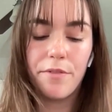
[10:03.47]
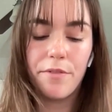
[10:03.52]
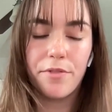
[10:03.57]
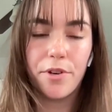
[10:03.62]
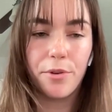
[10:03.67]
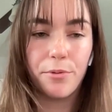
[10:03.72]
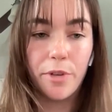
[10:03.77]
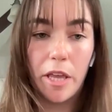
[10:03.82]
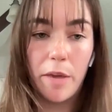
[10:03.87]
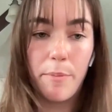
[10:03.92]
if
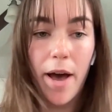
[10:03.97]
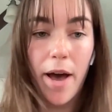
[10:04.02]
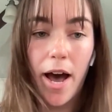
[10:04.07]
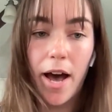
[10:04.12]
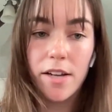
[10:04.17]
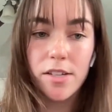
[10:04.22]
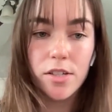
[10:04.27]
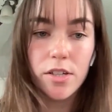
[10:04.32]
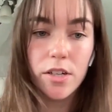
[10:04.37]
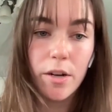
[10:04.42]
you're really
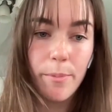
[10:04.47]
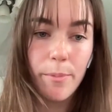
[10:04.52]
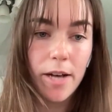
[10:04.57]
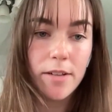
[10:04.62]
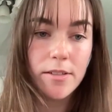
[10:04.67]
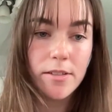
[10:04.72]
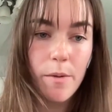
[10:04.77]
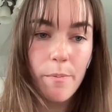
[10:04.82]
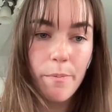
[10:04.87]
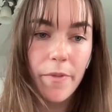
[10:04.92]
passionate
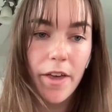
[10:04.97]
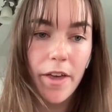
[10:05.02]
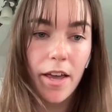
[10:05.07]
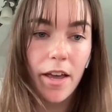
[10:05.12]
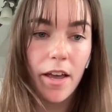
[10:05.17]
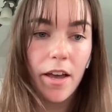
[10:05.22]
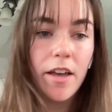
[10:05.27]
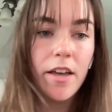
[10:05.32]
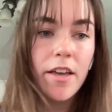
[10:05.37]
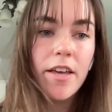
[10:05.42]
about
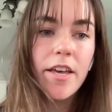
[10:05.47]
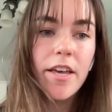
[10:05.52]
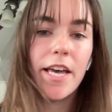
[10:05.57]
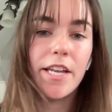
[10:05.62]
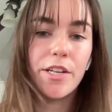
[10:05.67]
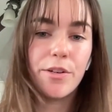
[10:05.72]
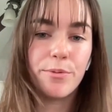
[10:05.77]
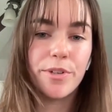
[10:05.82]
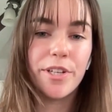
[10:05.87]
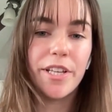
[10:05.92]
something
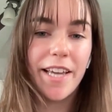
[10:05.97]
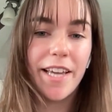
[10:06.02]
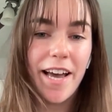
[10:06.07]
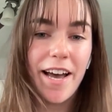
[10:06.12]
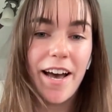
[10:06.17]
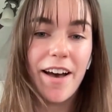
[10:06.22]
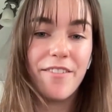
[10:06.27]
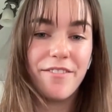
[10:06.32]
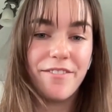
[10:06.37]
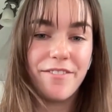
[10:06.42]
and you really
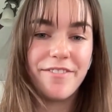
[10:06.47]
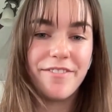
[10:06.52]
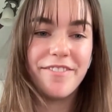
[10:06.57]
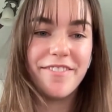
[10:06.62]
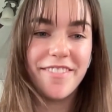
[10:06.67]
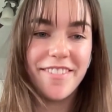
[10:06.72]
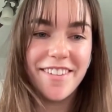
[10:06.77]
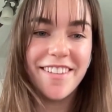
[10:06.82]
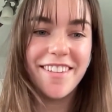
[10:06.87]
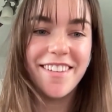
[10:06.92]
have
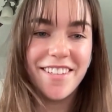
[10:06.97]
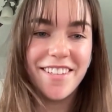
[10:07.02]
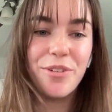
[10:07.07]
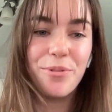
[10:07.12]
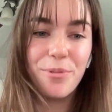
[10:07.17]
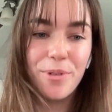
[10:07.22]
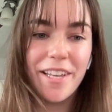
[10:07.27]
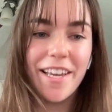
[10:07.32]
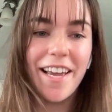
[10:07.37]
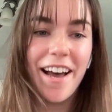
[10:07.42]

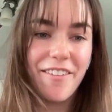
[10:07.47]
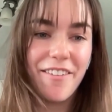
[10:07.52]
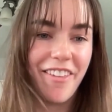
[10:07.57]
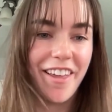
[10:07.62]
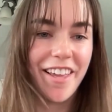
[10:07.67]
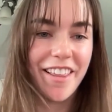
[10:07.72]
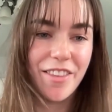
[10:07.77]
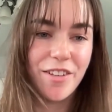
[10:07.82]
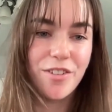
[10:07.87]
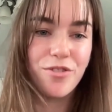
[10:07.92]

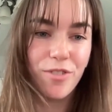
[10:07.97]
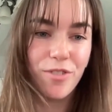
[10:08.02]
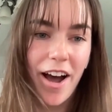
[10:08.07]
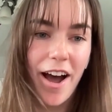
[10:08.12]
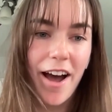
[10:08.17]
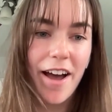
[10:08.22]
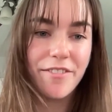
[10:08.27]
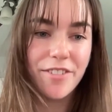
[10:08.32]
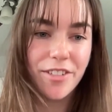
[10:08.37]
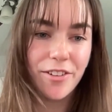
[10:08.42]
like the
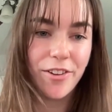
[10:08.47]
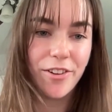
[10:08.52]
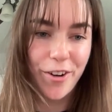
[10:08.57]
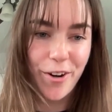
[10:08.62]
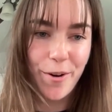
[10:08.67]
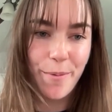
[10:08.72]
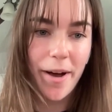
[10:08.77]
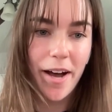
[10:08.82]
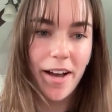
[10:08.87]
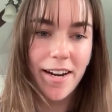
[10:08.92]
drive to learn
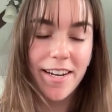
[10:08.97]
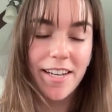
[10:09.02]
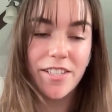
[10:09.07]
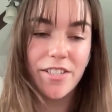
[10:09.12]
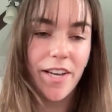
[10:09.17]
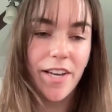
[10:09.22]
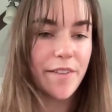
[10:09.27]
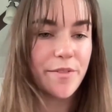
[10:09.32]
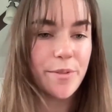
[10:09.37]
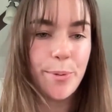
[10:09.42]
about it, because
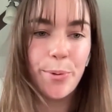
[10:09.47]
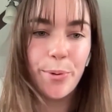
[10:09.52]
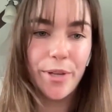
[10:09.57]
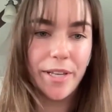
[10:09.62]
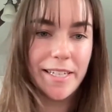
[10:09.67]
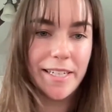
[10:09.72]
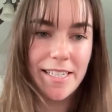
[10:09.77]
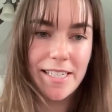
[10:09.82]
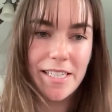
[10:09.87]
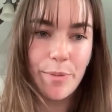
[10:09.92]
you have to be really
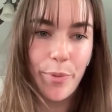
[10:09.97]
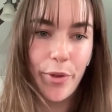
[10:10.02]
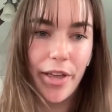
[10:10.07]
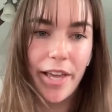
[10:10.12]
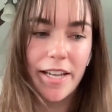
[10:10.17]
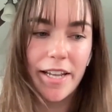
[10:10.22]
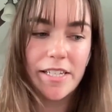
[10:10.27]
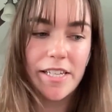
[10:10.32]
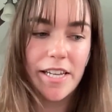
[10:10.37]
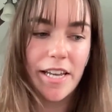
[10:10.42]

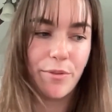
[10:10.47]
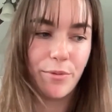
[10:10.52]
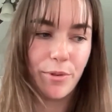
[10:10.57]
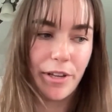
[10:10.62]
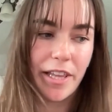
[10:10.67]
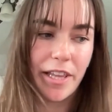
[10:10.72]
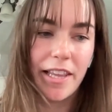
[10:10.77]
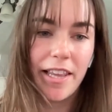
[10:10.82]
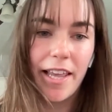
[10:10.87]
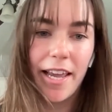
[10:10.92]
disciplined and
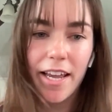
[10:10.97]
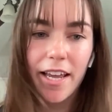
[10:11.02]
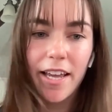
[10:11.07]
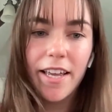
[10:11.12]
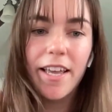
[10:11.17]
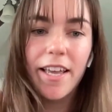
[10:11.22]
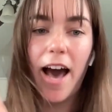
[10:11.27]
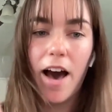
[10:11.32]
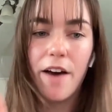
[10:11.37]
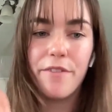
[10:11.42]
really like
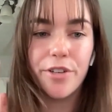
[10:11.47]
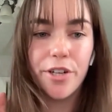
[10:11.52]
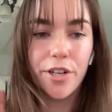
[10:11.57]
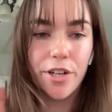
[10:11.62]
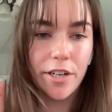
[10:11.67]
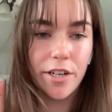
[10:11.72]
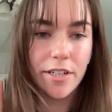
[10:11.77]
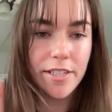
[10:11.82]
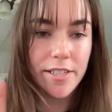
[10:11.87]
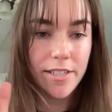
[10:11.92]
have
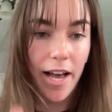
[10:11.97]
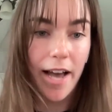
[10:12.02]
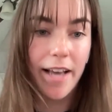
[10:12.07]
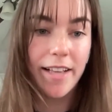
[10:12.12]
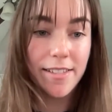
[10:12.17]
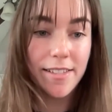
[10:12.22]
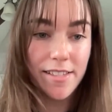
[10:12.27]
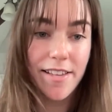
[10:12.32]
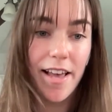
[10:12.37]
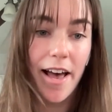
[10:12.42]
your
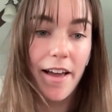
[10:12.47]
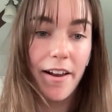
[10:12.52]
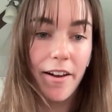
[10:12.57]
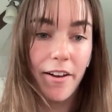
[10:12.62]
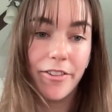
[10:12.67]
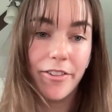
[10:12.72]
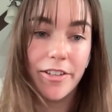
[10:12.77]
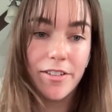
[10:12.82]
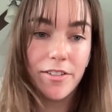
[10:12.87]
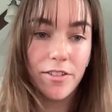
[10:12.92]
sights set
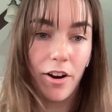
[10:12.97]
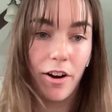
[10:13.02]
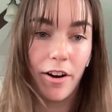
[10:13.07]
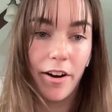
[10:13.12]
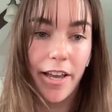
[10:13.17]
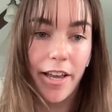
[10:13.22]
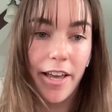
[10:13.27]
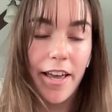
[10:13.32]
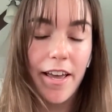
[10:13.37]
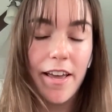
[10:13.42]
on this
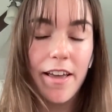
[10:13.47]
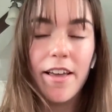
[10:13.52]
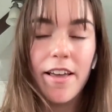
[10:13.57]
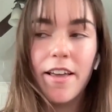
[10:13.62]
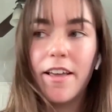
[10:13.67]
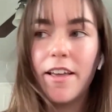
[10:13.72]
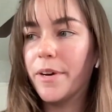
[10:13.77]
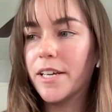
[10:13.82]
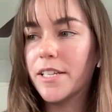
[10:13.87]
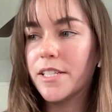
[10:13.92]
target.
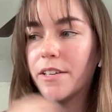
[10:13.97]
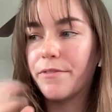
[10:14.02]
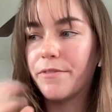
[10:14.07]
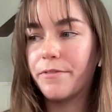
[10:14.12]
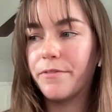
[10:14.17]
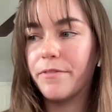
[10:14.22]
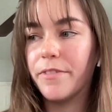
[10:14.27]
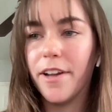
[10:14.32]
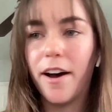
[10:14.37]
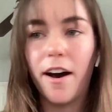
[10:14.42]
Because if
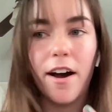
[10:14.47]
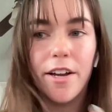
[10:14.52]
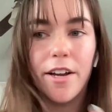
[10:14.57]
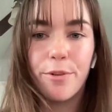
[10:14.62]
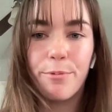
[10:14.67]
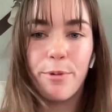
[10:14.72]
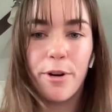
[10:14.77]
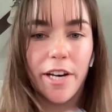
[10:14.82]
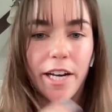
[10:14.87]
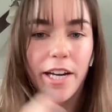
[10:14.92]
not, you're
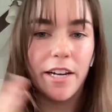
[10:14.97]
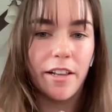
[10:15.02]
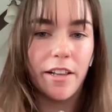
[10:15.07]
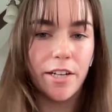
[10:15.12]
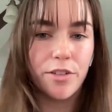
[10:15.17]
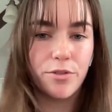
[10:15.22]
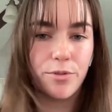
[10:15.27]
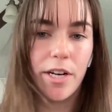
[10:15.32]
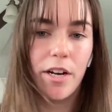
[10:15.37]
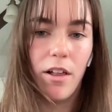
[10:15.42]
probably going to like
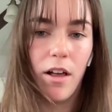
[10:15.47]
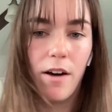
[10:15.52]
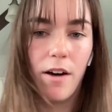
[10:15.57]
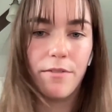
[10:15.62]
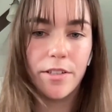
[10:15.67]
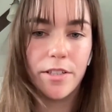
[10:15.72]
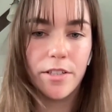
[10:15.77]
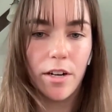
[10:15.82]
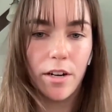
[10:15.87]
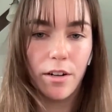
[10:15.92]
trail off
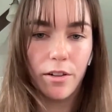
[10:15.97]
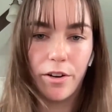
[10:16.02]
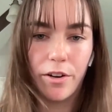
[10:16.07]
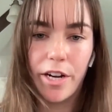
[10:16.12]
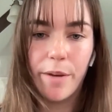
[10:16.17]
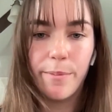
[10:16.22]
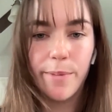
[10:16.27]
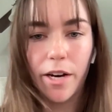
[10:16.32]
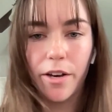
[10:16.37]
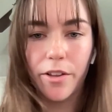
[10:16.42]
and start
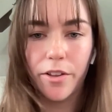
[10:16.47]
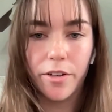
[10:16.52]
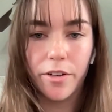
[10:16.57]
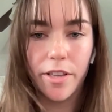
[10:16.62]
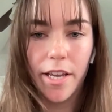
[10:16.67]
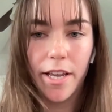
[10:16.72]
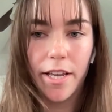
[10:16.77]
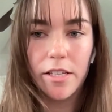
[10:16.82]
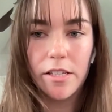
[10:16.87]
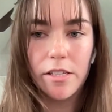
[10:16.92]
learning about other
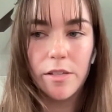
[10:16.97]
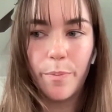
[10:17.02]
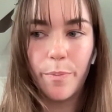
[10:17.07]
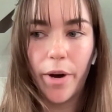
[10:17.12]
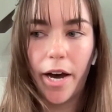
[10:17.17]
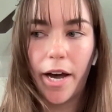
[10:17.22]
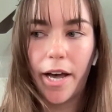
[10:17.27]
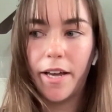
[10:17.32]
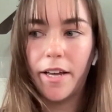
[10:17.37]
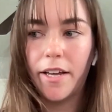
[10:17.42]
things.
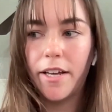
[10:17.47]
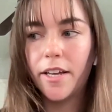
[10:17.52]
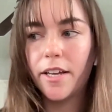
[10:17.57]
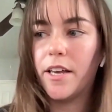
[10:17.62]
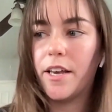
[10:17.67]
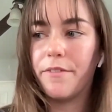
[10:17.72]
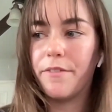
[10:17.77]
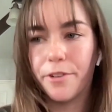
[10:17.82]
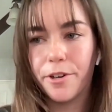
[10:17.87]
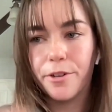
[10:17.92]
But
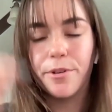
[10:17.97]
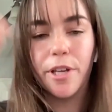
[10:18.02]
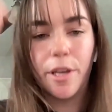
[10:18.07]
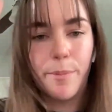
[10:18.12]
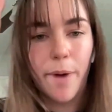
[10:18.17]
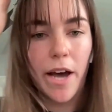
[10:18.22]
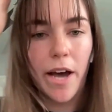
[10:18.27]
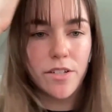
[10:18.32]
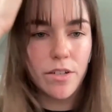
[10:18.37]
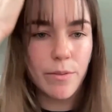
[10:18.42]
if you're really
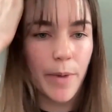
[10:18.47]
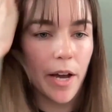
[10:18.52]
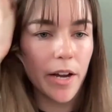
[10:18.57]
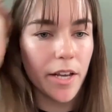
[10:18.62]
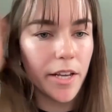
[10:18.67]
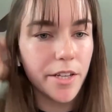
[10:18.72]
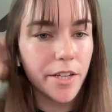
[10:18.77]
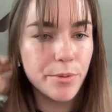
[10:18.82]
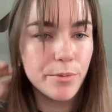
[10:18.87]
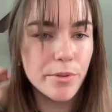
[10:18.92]
passionate about
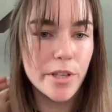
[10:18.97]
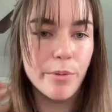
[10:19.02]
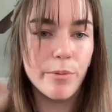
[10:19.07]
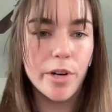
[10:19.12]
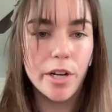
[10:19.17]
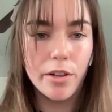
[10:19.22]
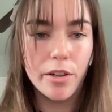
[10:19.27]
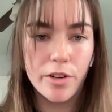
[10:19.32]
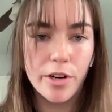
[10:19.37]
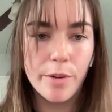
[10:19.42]
it and you really
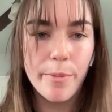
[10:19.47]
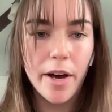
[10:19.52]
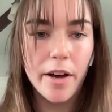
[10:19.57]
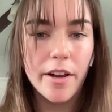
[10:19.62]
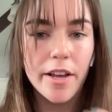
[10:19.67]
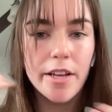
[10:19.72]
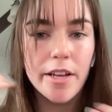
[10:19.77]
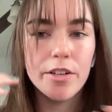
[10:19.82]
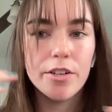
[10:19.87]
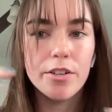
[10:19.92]
want to learn about
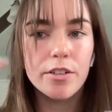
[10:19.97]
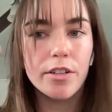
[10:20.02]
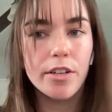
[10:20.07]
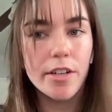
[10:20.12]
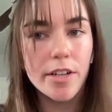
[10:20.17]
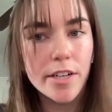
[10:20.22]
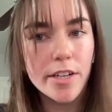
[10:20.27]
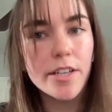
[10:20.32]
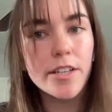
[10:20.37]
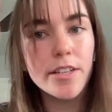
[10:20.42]
it, you're
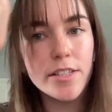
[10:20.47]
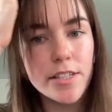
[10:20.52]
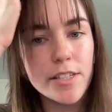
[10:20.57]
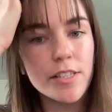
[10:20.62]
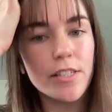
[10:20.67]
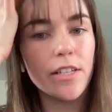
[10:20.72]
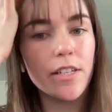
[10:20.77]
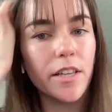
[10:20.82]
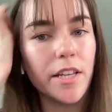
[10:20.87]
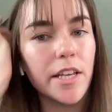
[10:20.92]
going to
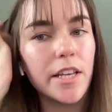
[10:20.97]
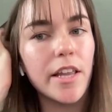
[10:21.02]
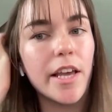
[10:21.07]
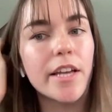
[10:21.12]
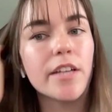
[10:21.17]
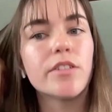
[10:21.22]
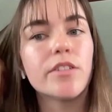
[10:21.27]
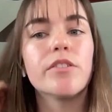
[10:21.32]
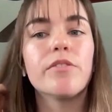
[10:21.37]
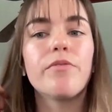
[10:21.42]
consistently
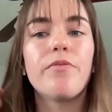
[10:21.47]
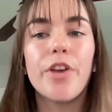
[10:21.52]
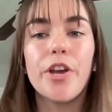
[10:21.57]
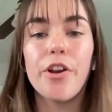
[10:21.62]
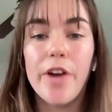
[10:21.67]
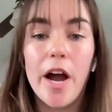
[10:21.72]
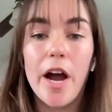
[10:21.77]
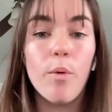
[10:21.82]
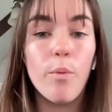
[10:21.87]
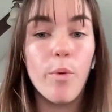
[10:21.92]
like just
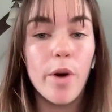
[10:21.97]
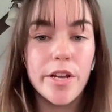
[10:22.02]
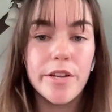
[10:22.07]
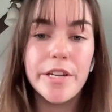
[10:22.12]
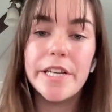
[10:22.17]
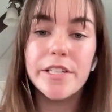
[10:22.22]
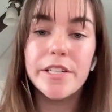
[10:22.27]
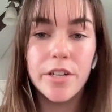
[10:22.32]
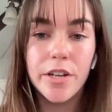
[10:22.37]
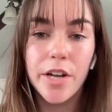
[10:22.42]
figure out what you
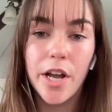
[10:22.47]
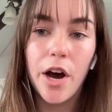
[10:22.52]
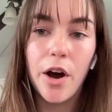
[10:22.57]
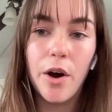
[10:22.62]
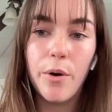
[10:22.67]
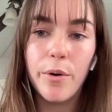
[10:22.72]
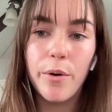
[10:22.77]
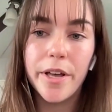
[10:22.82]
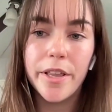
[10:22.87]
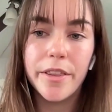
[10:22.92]
need to
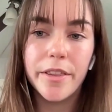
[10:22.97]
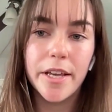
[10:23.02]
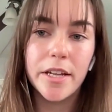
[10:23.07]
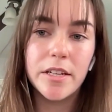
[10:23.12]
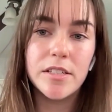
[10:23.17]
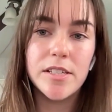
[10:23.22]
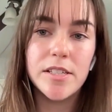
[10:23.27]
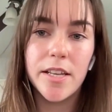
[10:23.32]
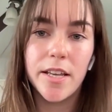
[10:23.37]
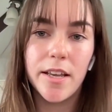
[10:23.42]
know and
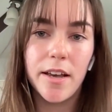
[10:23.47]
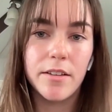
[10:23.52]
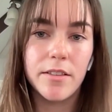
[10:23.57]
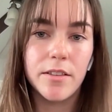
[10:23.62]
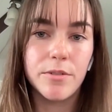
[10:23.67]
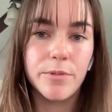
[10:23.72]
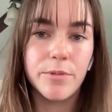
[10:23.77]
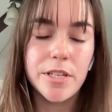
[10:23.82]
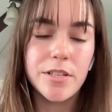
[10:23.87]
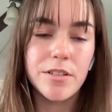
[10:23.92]
then seek out
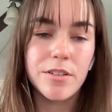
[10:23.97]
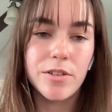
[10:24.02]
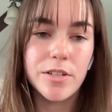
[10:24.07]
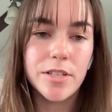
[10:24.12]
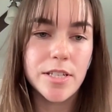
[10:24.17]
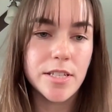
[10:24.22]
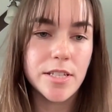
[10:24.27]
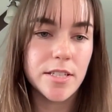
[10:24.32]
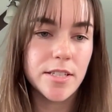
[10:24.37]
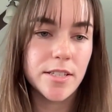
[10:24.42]
the
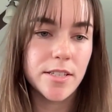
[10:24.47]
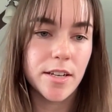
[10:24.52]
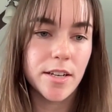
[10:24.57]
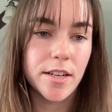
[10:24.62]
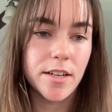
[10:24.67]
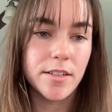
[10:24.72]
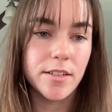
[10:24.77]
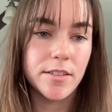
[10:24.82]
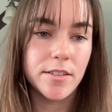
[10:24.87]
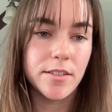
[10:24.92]
resources
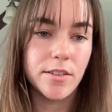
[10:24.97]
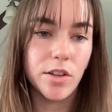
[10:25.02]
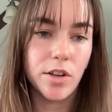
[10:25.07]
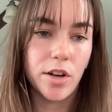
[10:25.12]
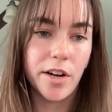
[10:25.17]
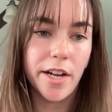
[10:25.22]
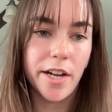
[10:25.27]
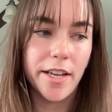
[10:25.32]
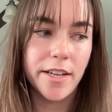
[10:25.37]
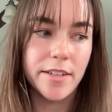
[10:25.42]
to
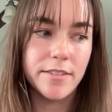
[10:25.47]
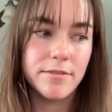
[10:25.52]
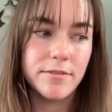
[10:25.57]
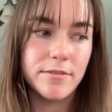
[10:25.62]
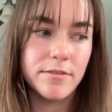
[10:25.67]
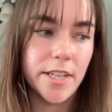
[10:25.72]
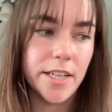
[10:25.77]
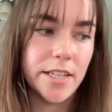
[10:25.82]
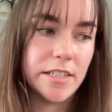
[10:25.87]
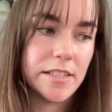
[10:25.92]
learn it.
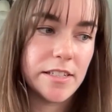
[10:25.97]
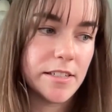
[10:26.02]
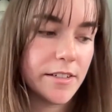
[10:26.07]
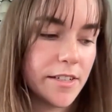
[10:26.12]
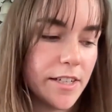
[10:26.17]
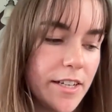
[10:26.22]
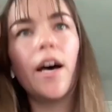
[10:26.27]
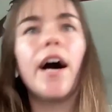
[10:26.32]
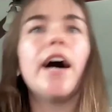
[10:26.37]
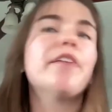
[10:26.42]
And
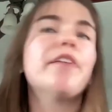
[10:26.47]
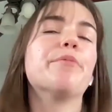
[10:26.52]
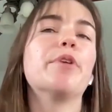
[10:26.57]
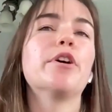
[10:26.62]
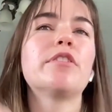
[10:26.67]
I've